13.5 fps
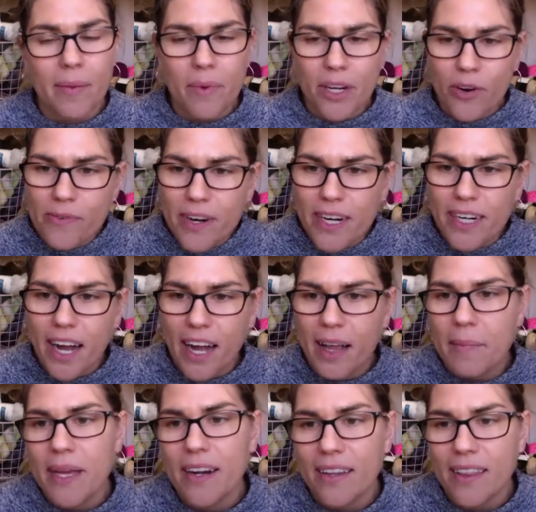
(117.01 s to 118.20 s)
come on over and
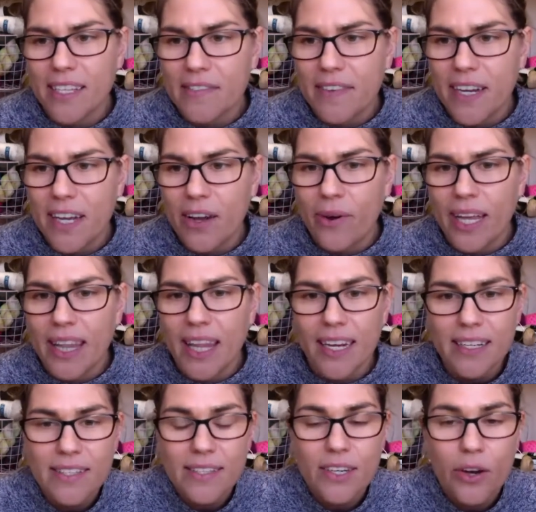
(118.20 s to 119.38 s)
comment on this video and let
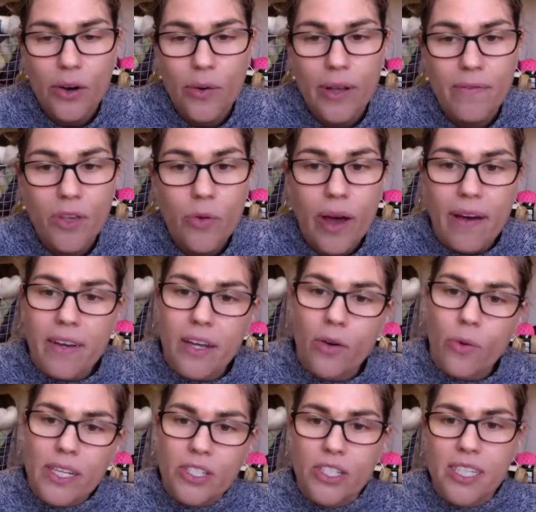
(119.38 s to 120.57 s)
us know if you have any
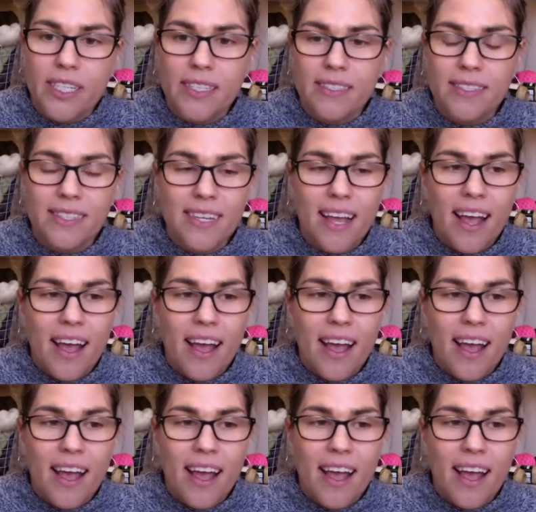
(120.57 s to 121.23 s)
questions